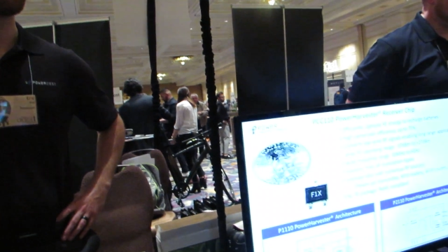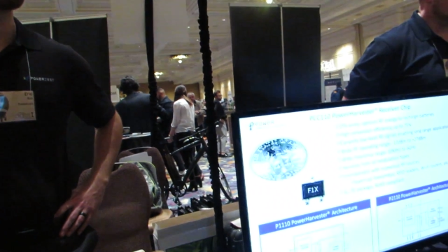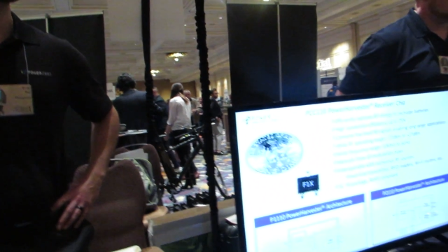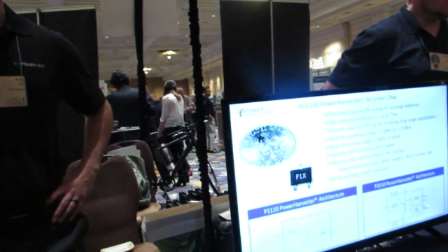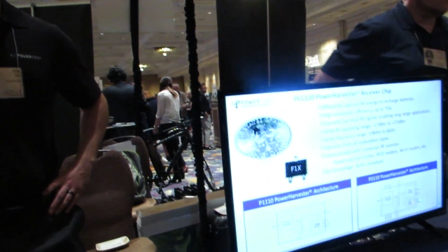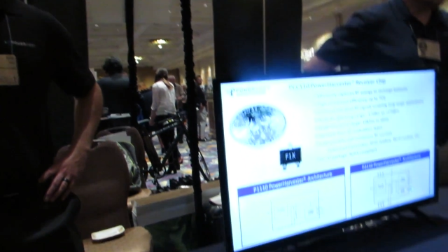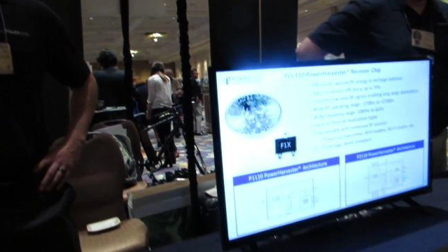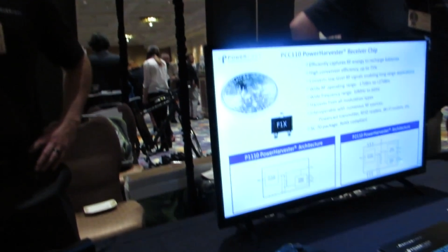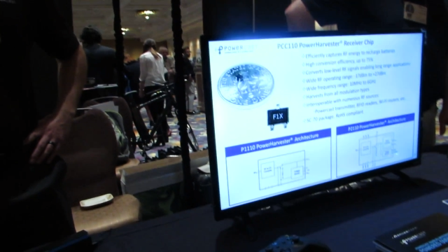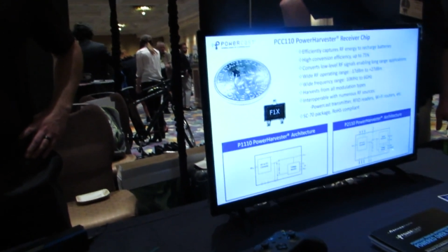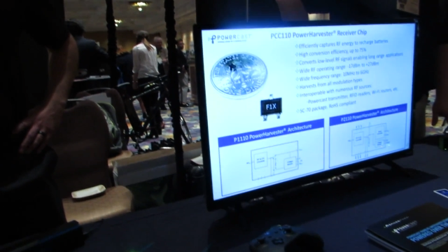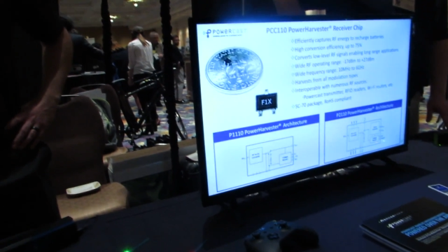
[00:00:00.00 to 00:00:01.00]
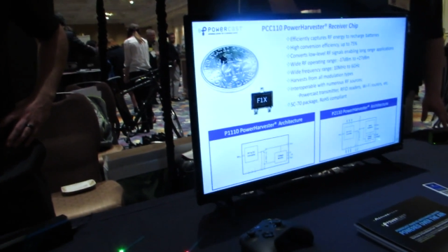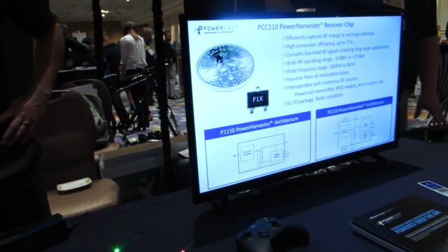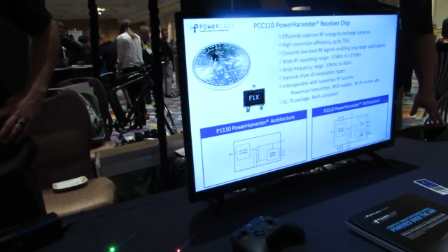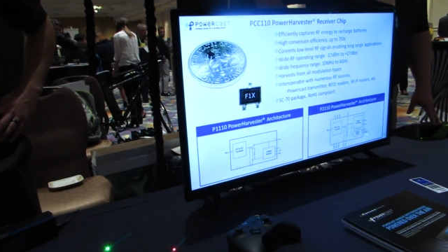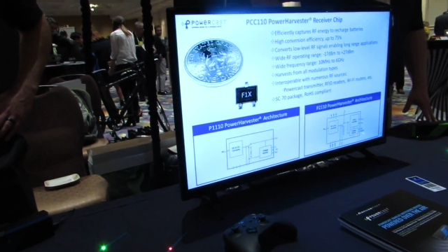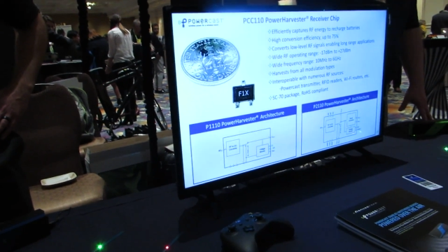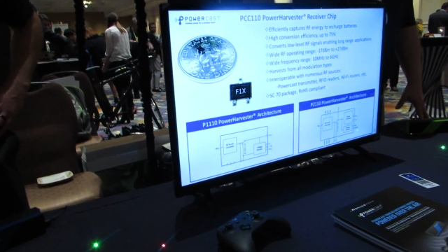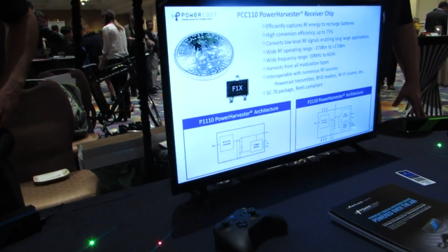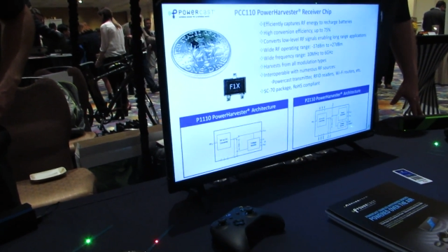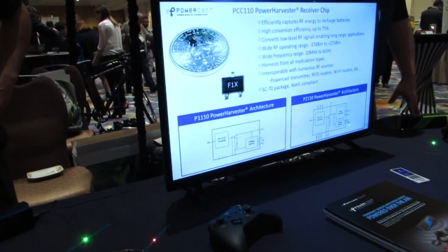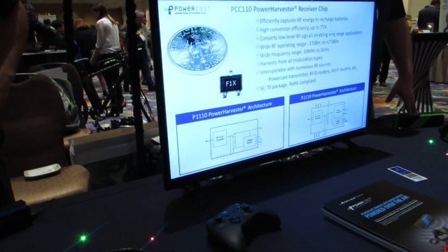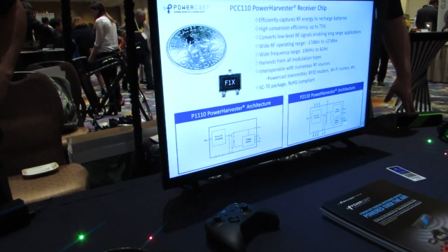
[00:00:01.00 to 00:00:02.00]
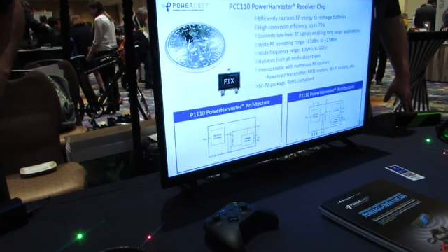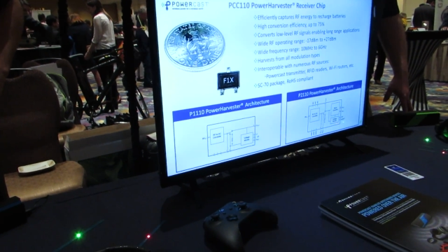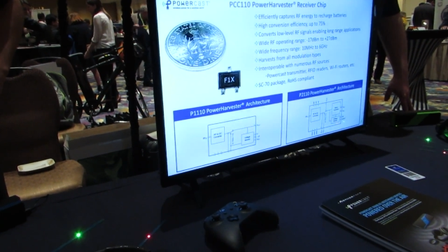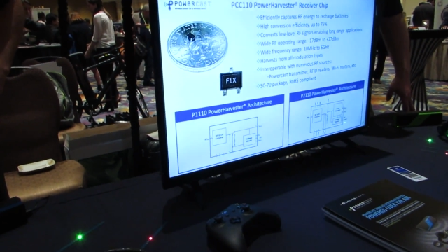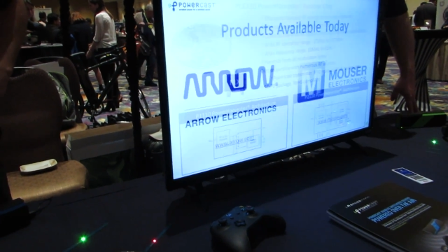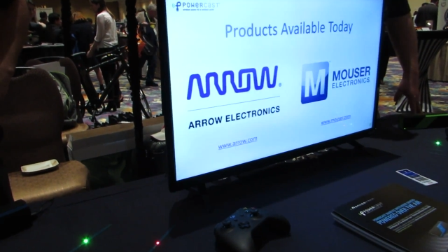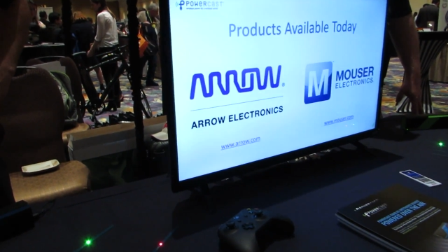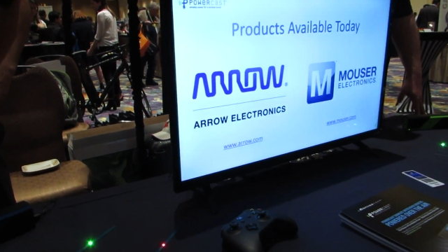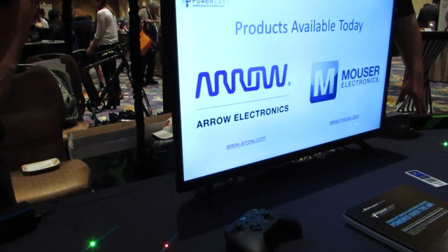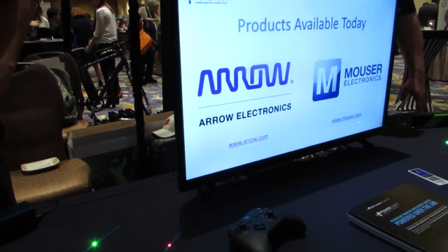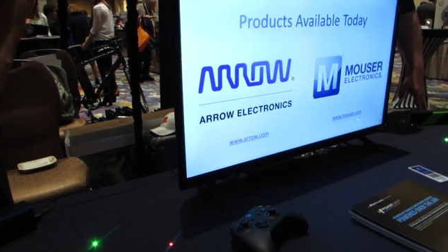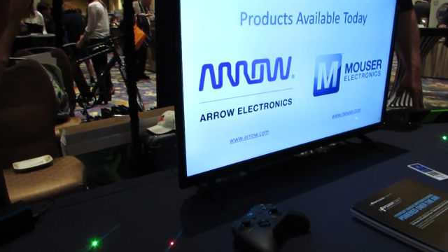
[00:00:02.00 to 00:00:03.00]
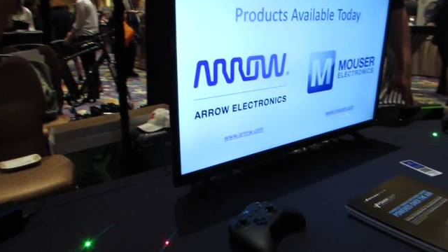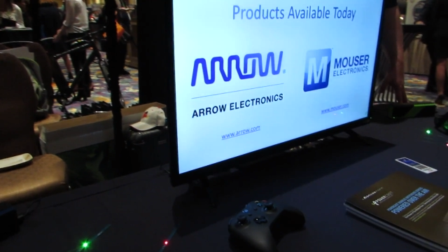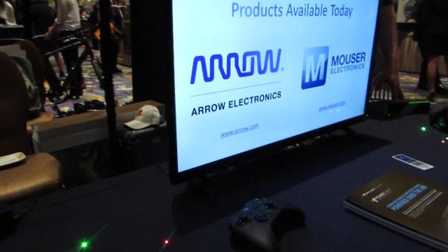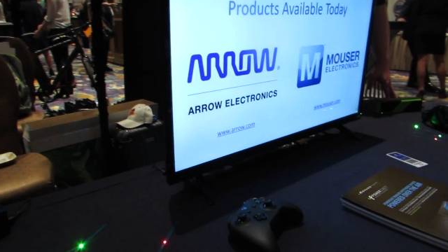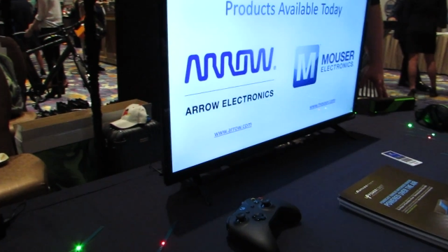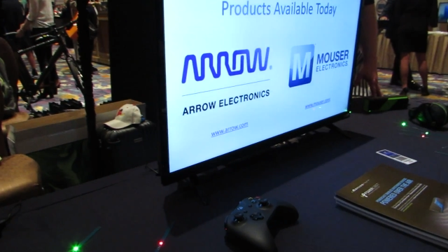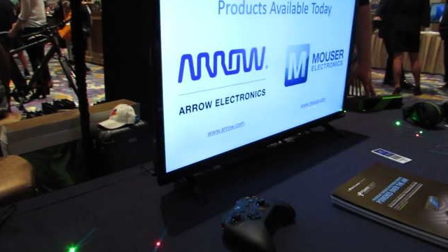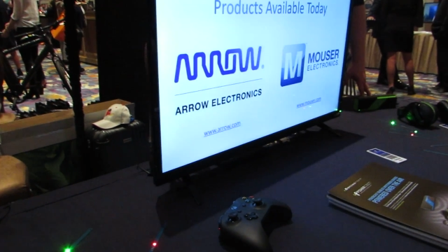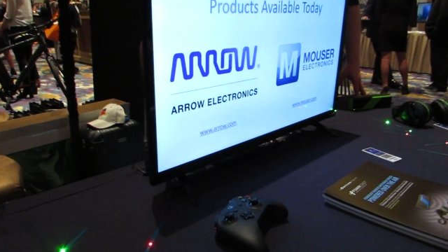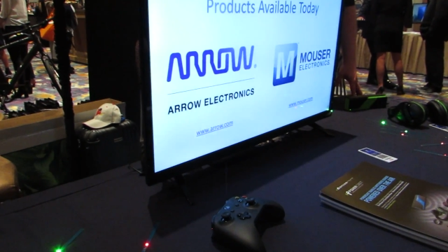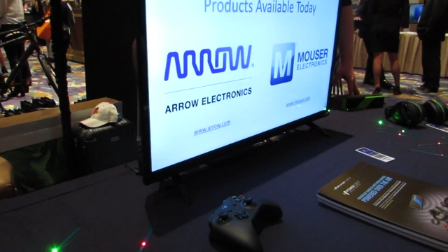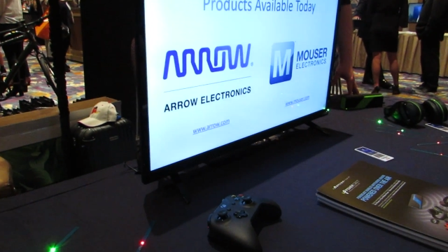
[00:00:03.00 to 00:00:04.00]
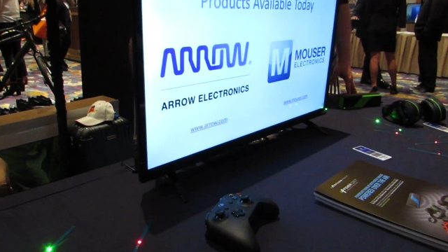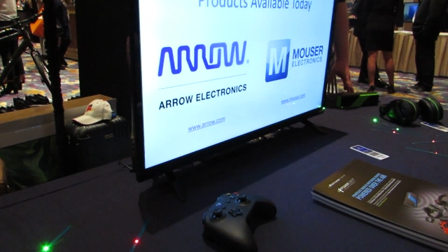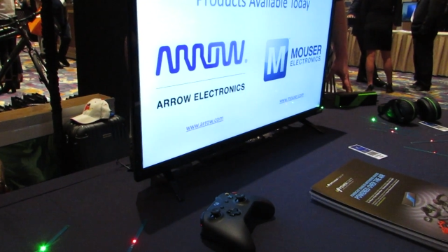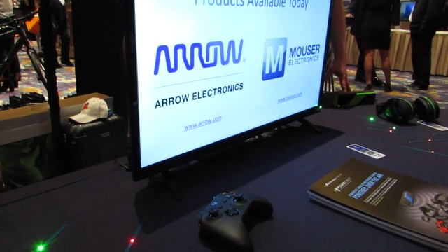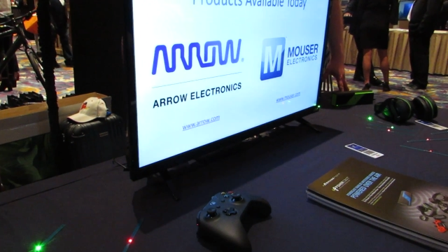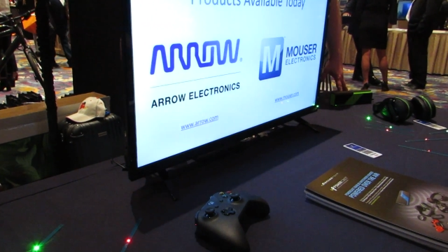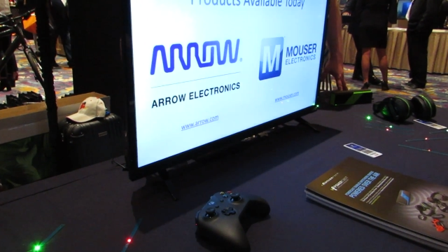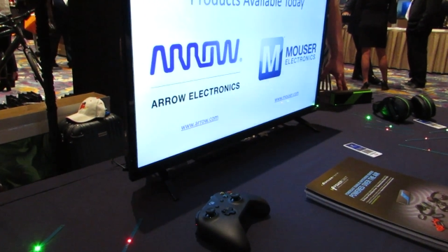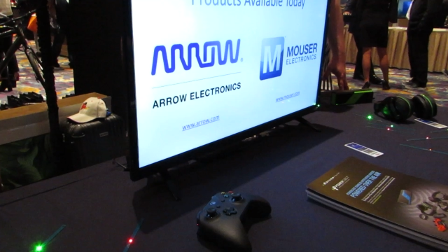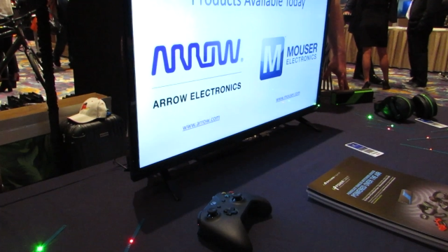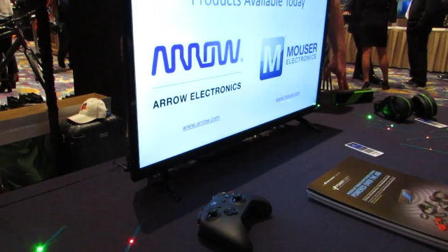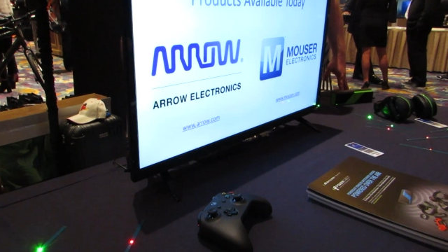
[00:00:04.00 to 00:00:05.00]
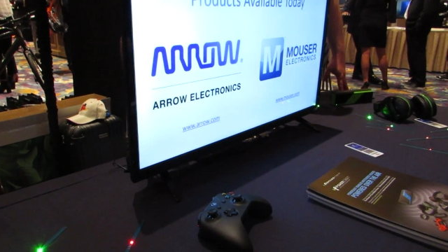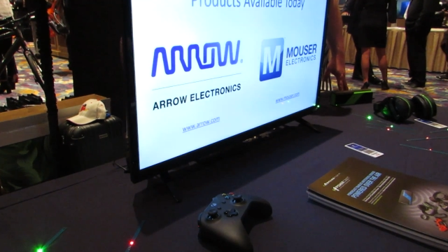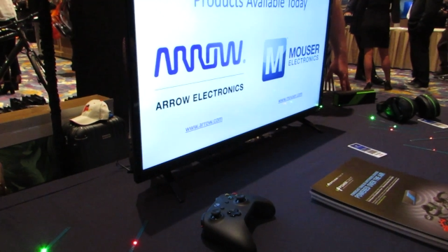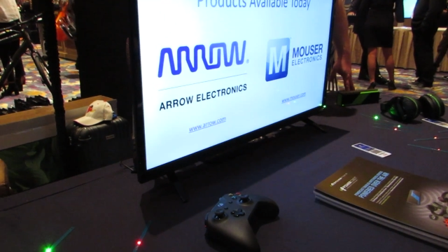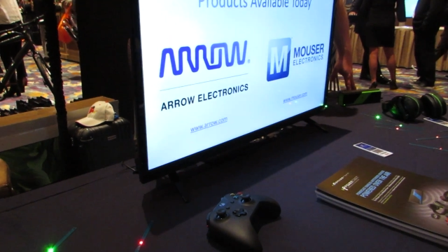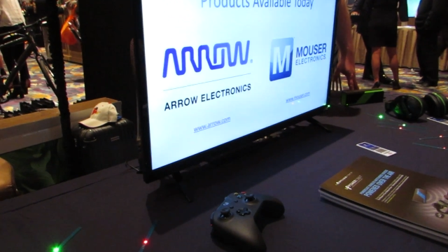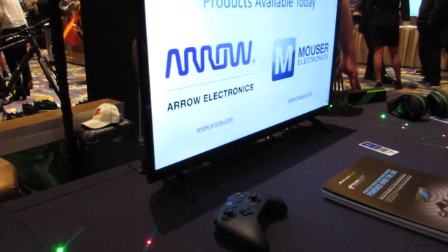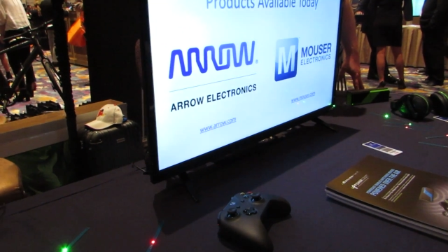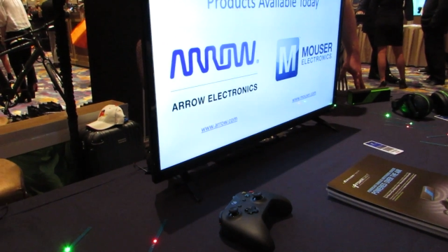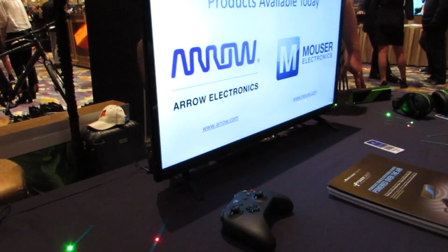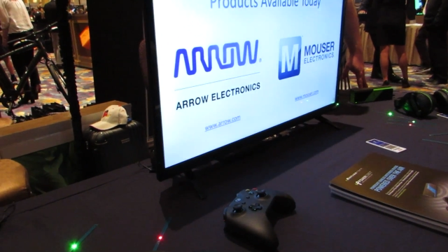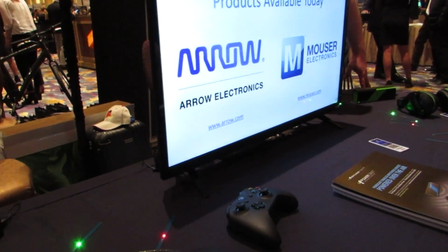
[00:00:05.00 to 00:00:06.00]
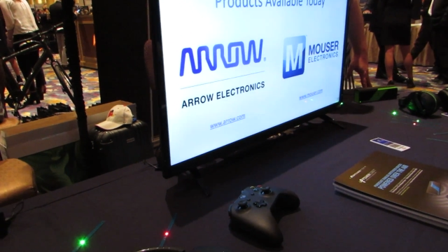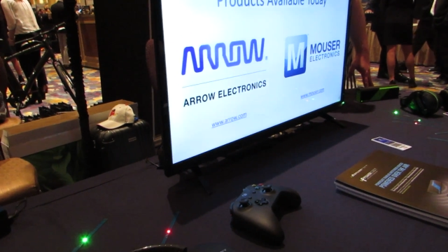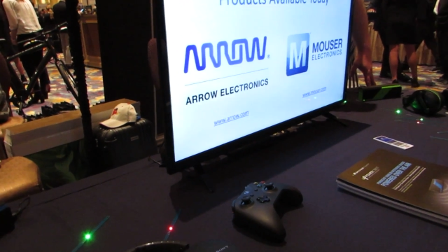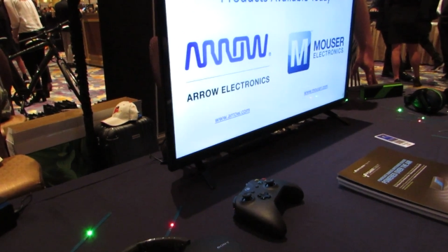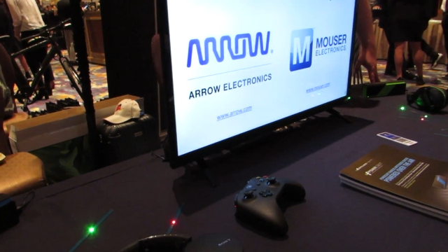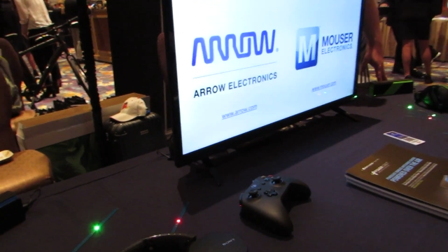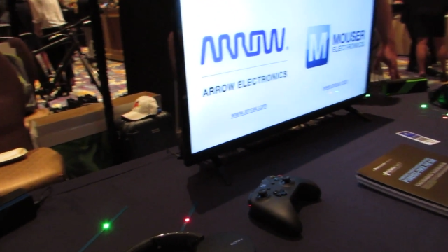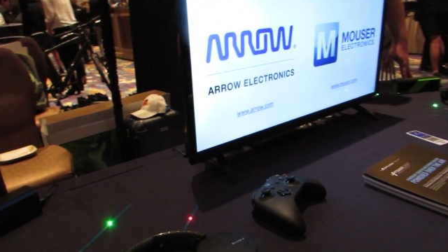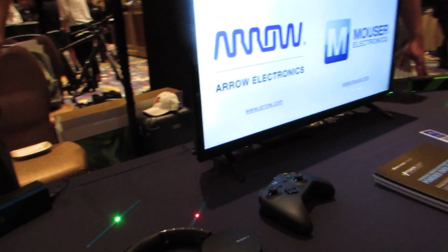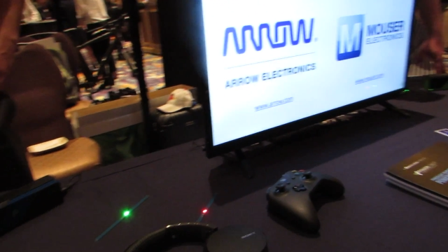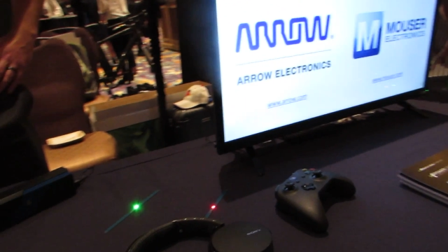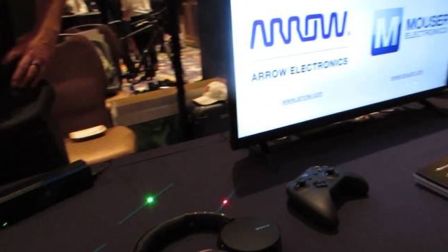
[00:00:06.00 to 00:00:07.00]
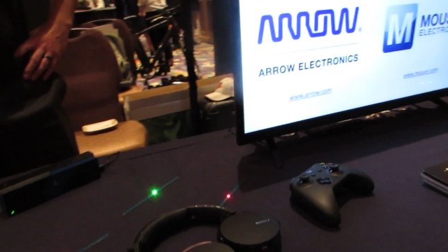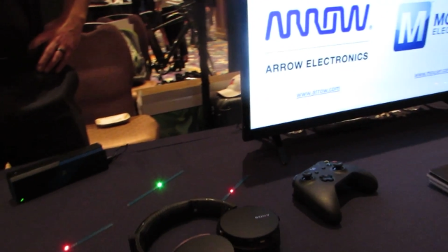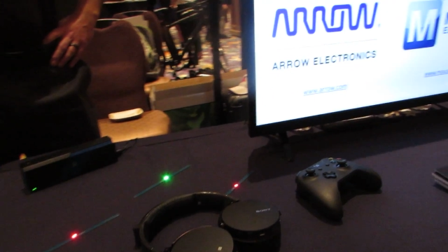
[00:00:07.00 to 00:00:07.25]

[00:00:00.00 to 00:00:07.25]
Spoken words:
(no speaker visible)